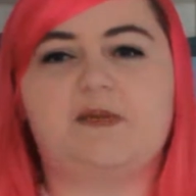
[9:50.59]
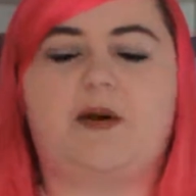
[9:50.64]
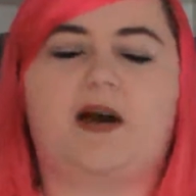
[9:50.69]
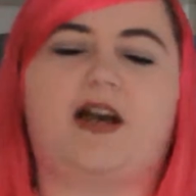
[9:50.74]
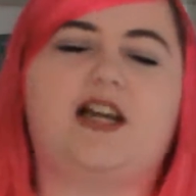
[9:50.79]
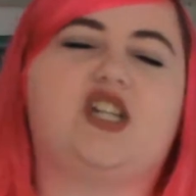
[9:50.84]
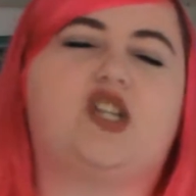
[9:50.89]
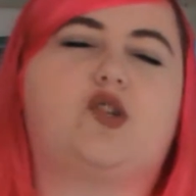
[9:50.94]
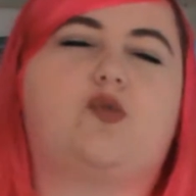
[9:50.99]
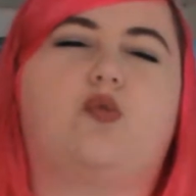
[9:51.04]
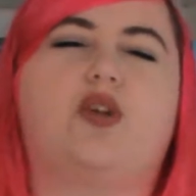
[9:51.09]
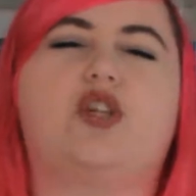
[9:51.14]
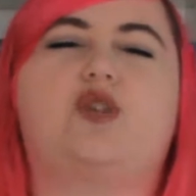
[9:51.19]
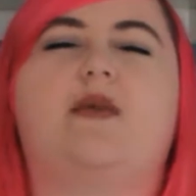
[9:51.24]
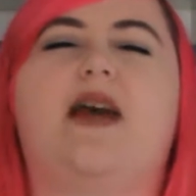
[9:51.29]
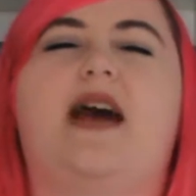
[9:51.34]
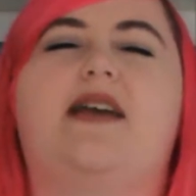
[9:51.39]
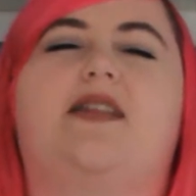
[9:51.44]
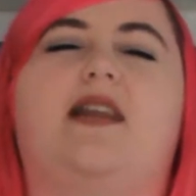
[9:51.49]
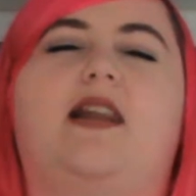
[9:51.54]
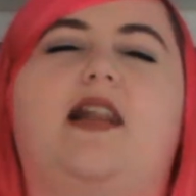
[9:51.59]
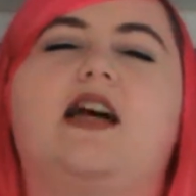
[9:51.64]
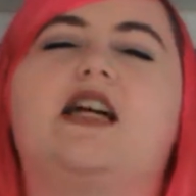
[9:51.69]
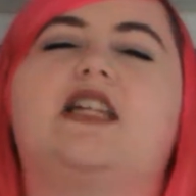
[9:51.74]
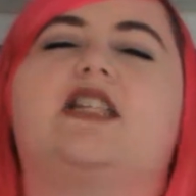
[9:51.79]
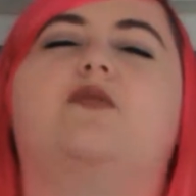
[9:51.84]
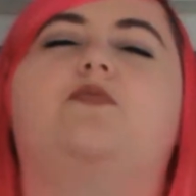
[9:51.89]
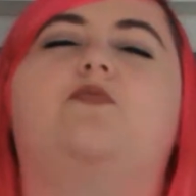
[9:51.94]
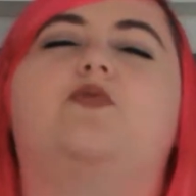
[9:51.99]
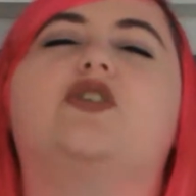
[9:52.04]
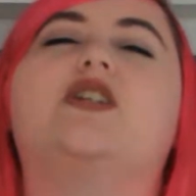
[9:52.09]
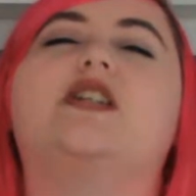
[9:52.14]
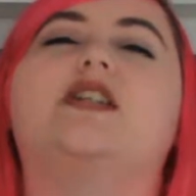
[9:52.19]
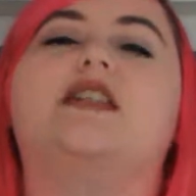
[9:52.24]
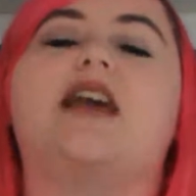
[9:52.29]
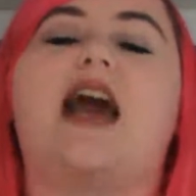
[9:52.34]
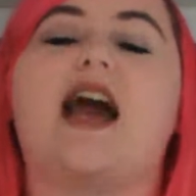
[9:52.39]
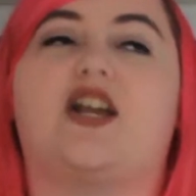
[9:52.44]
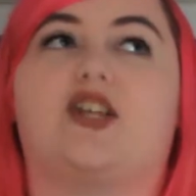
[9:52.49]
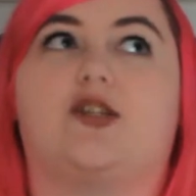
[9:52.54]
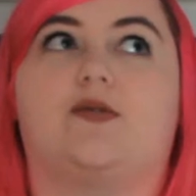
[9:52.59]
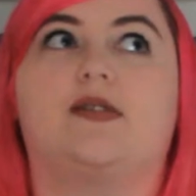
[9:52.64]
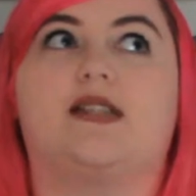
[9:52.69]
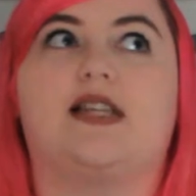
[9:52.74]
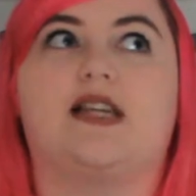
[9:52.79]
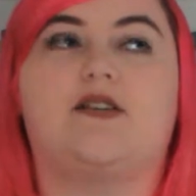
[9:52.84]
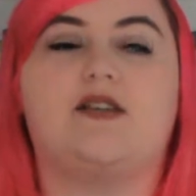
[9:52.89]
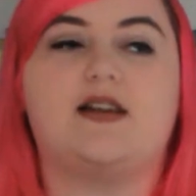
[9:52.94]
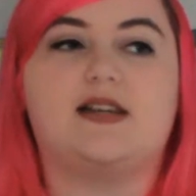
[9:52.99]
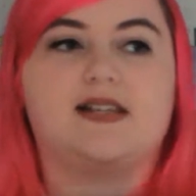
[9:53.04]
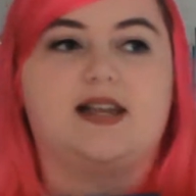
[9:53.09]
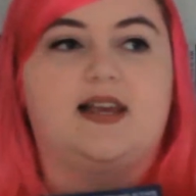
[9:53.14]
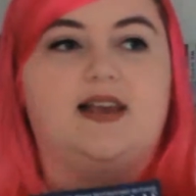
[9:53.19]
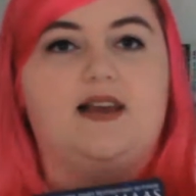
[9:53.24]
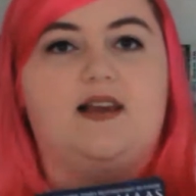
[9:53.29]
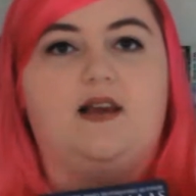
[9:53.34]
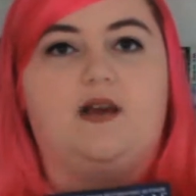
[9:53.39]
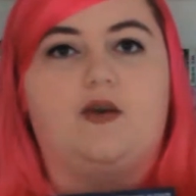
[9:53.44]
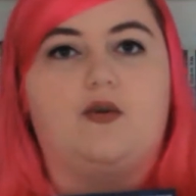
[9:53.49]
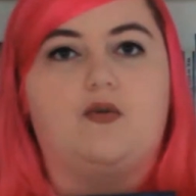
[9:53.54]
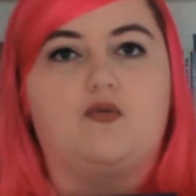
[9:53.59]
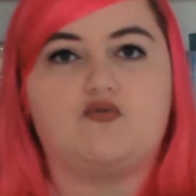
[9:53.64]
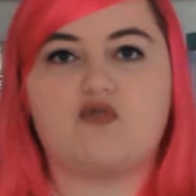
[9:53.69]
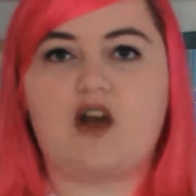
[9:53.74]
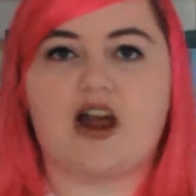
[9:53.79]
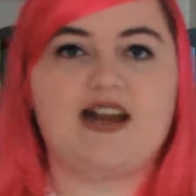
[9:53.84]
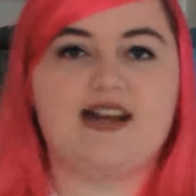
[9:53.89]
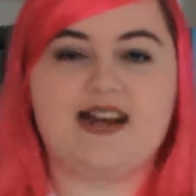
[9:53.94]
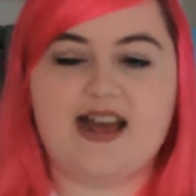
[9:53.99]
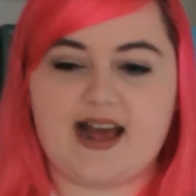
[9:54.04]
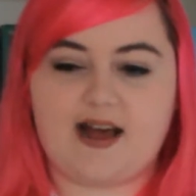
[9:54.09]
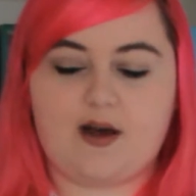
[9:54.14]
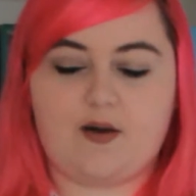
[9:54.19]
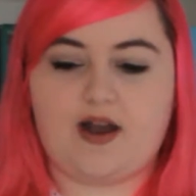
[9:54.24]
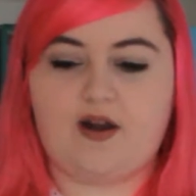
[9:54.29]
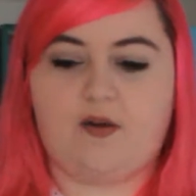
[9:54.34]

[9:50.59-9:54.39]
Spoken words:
but I just wish we had the last book in the actual series right now.